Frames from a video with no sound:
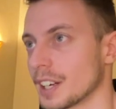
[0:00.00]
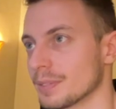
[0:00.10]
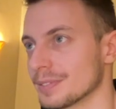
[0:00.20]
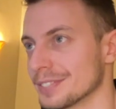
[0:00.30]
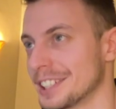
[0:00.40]
Yeah,
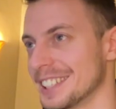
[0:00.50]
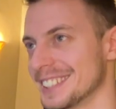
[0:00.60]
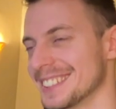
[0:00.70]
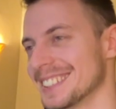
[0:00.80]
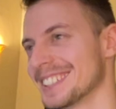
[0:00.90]

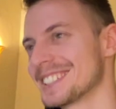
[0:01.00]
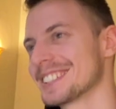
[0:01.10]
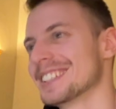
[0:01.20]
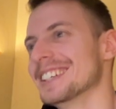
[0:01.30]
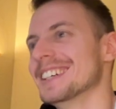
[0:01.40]

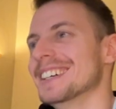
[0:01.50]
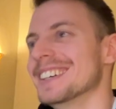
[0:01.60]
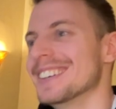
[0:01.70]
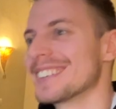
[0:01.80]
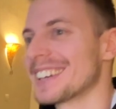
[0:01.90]
yeah.
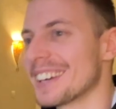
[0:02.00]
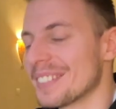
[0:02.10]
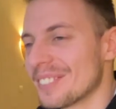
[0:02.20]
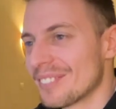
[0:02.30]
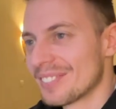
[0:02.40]
It was. I mean,
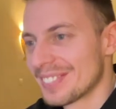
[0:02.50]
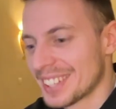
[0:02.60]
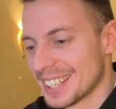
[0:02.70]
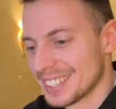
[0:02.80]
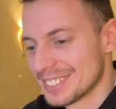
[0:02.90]
it was
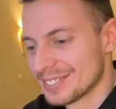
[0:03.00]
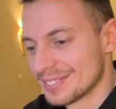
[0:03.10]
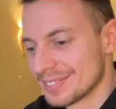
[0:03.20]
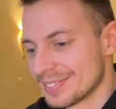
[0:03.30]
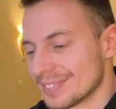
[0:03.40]
part time because
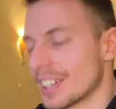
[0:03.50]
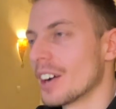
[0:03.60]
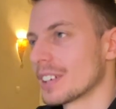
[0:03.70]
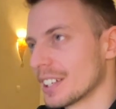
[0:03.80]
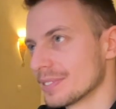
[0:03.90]
I did it
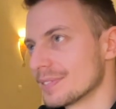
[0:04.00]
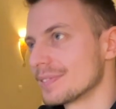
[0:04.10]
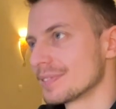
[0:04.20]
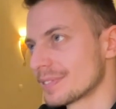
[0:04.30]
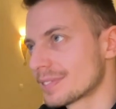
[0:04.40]
next to my full
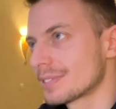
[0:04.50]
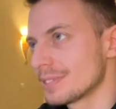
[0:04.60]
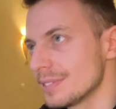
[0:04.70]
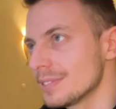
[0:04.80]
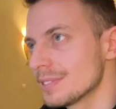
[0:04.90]
time job.
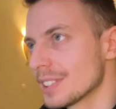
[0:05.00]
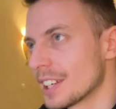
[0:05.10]
So